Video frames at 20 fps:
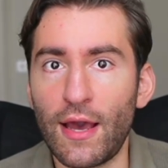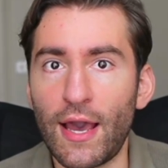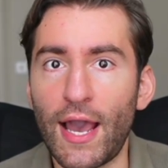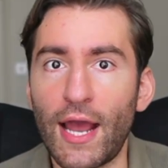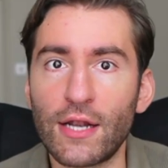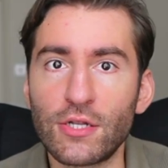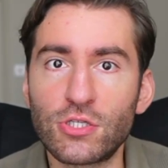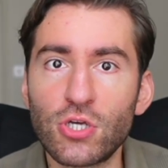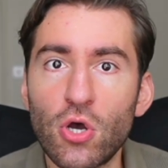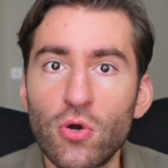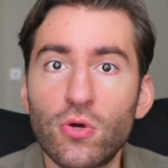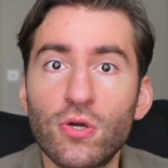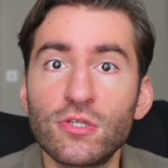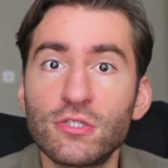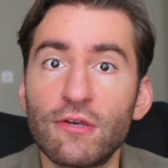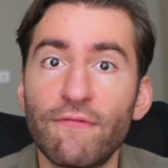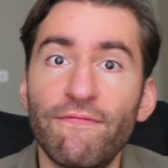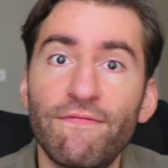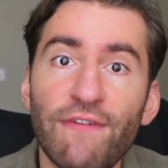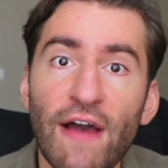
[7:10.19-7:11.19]
and
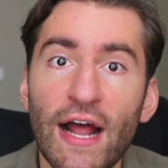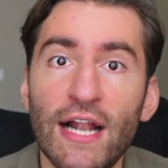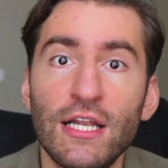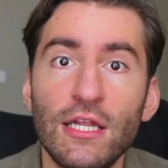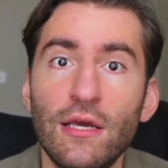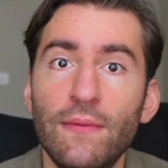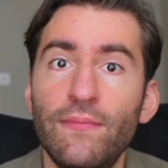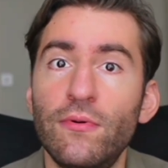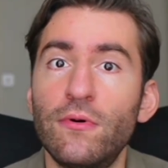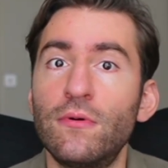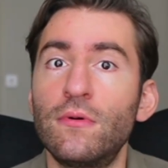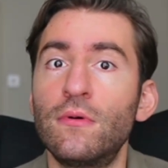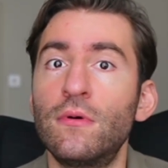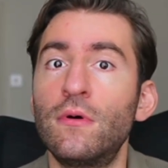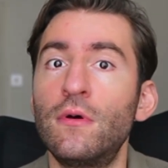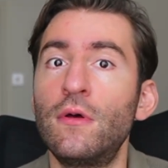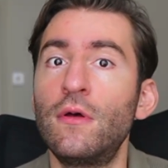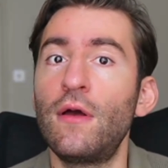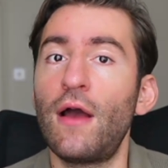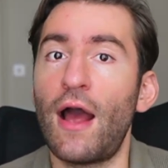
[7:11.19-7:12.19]
tokens are valuable
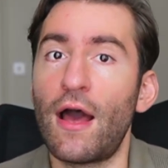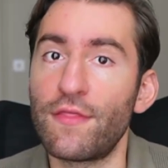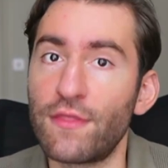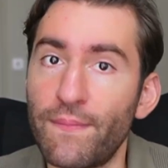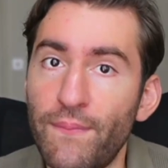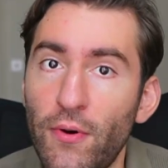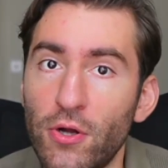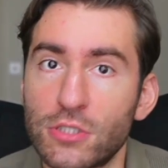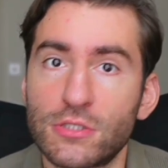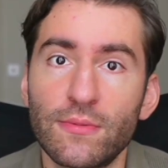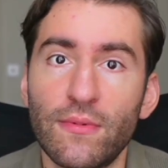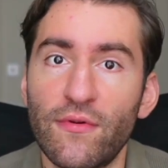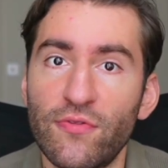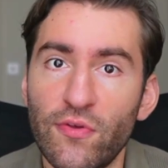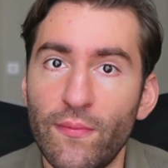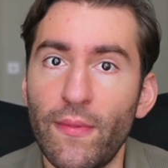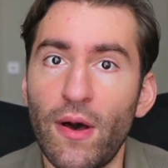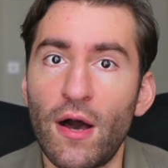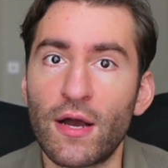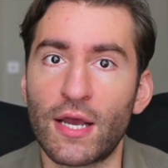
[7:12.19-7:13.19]
at the bottom of the
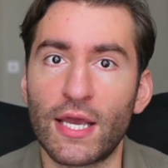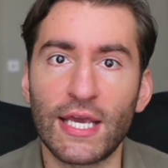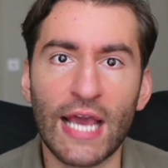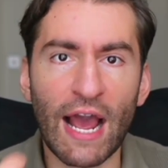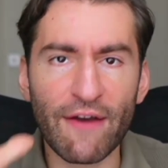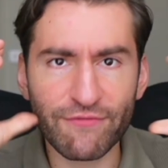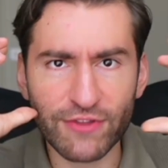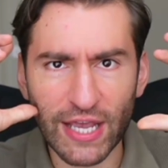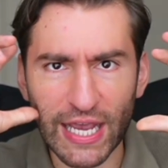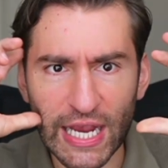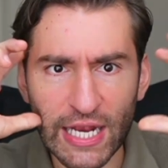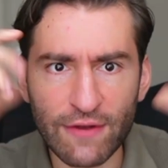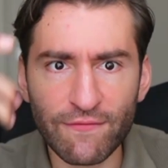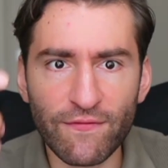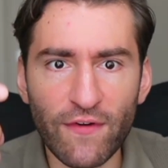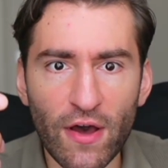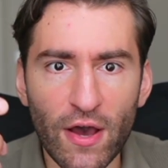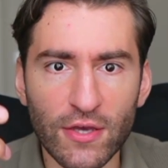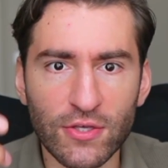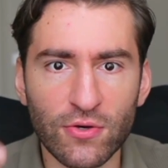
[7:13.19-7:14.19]
market. You have to
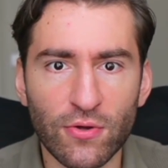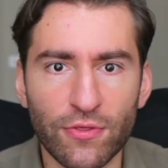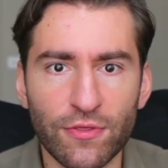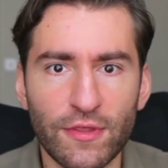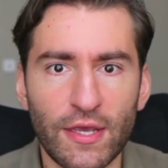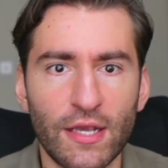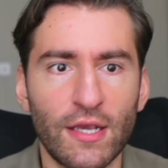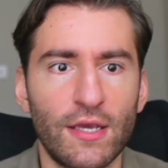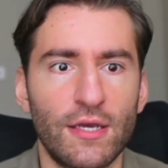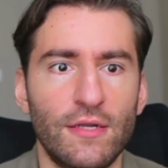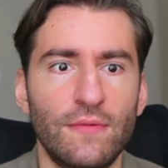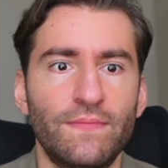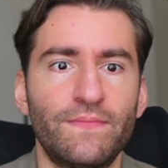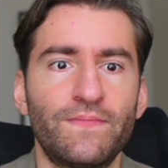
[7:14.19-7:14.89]
invert your thinking.